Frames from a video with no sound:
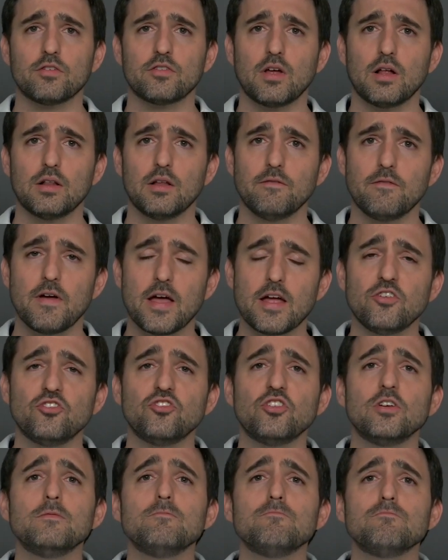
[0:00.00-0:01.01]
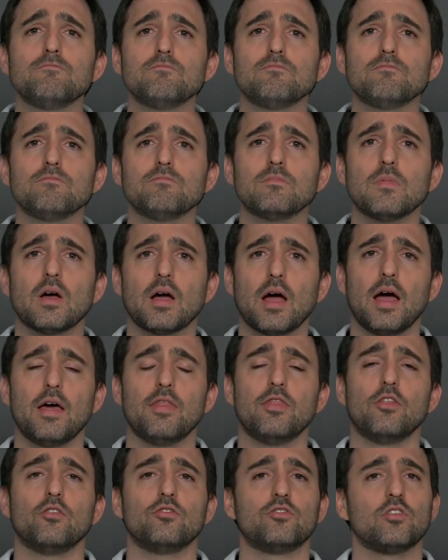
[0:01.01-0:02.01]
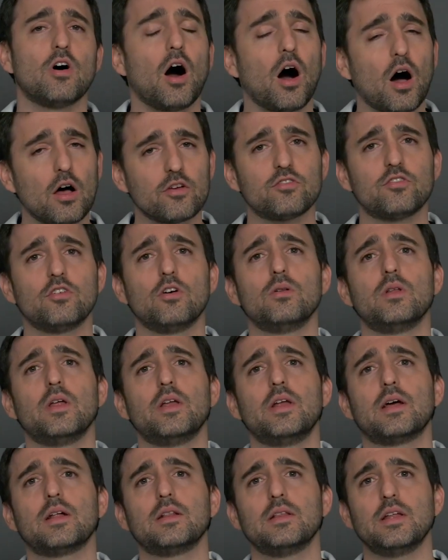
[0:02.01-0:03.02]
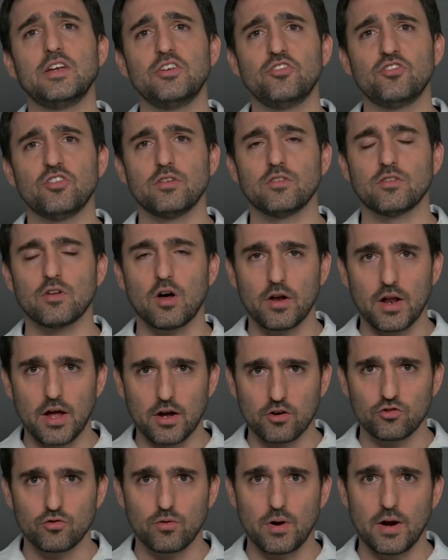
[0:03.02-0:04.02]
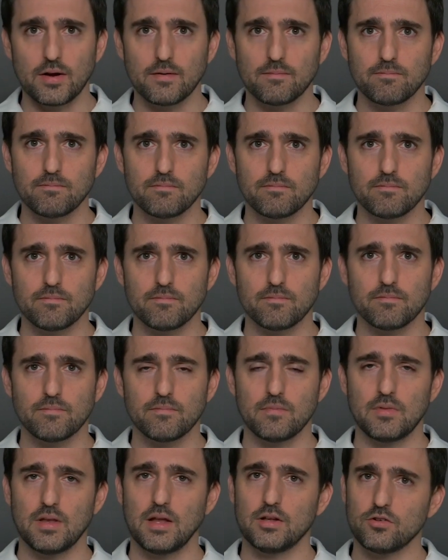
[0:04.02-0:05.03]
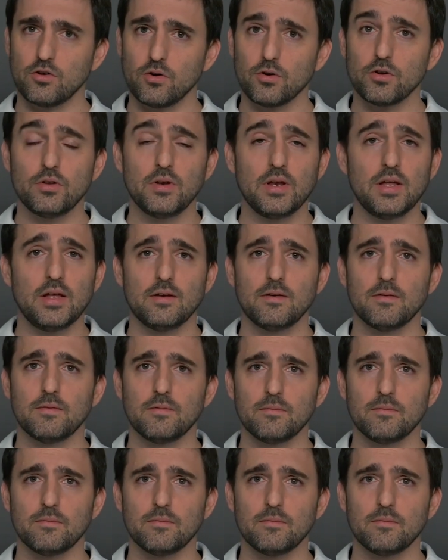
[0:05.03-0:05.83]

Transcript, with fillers: elevation and those osteolytic lesions on x ray. That's all you need.